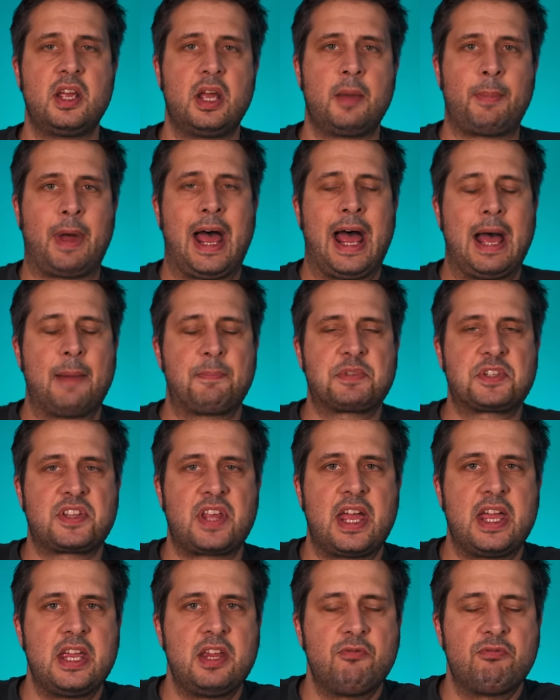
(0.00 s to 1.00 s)
perhaps
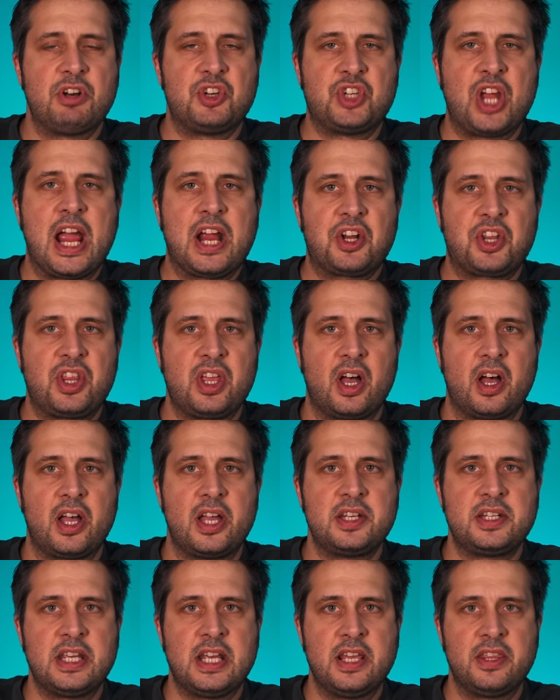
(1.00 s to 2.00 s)
they reject the
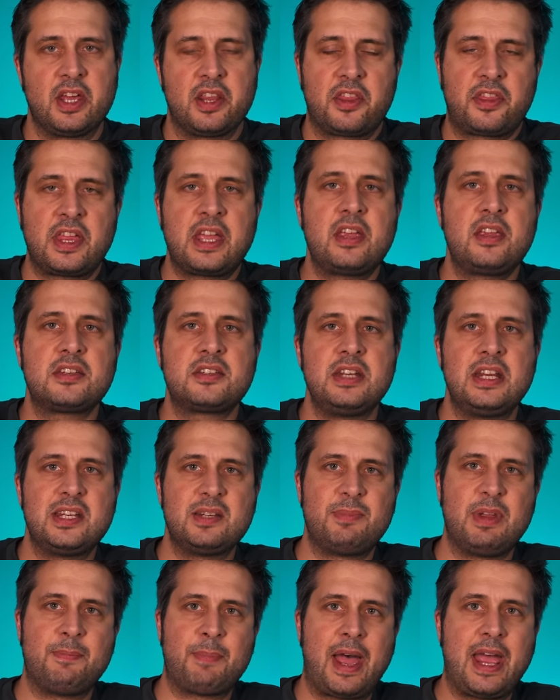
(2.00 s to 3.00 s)
idea that things need to
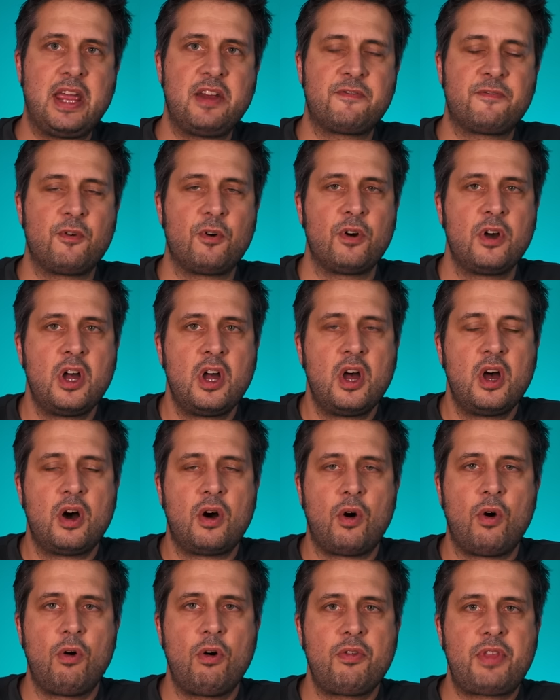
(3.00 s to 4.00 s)
be paid for,
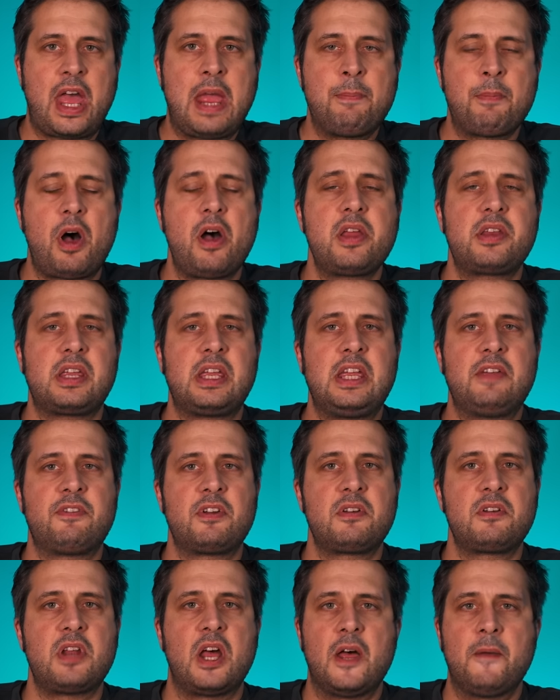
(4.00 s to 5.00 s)
or they might
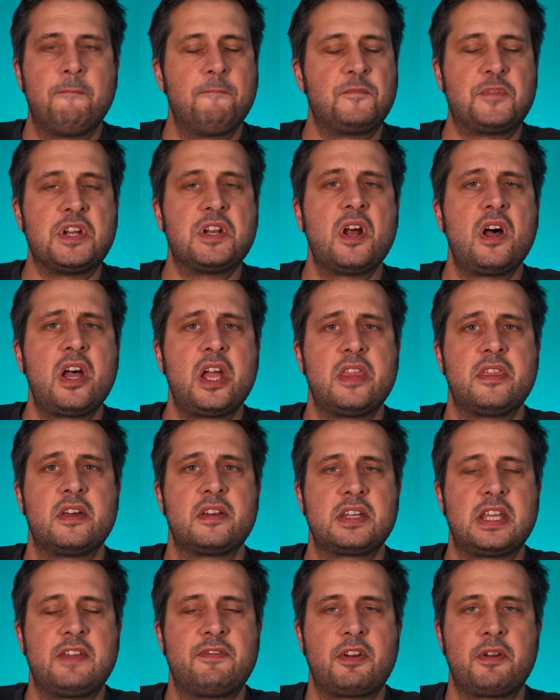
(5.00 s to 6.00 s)
even deny
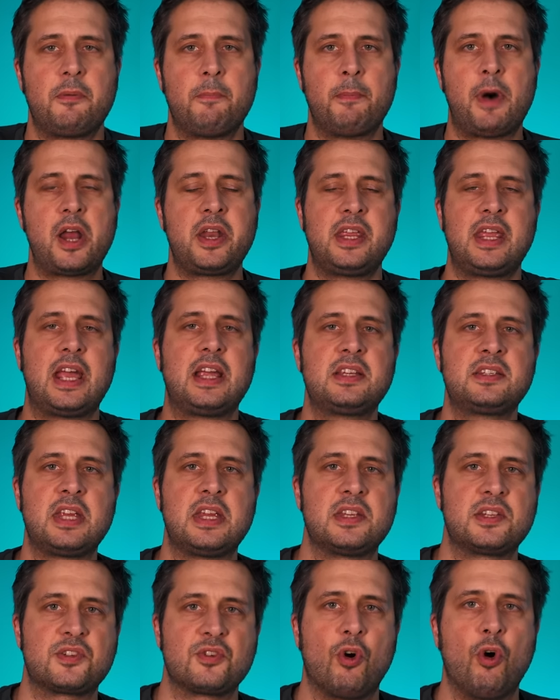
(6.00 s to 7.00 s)
that even money
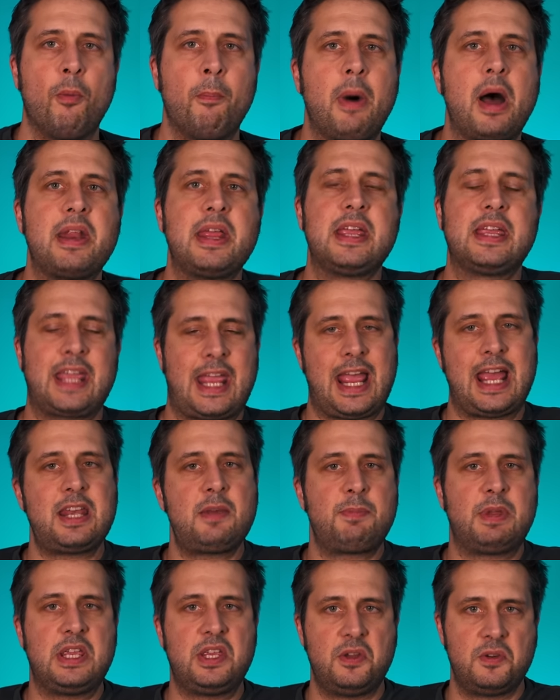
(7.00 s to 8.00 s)
exists or money
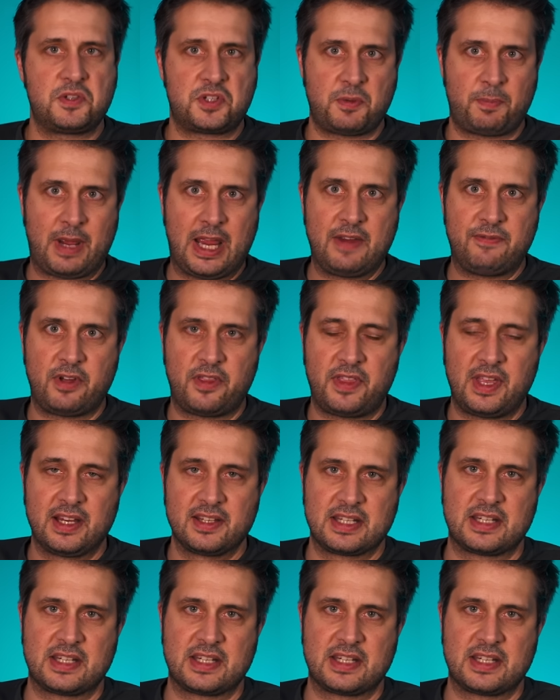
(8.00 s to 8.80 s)
can be used to pay for things.